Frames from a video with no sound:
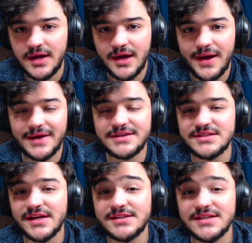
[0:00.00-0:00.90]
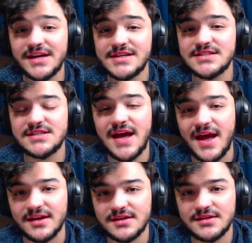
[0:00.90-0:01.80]
I decided to get a
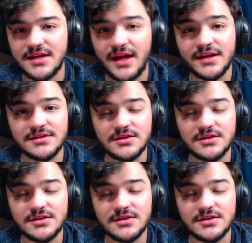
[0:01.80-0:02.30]
snack and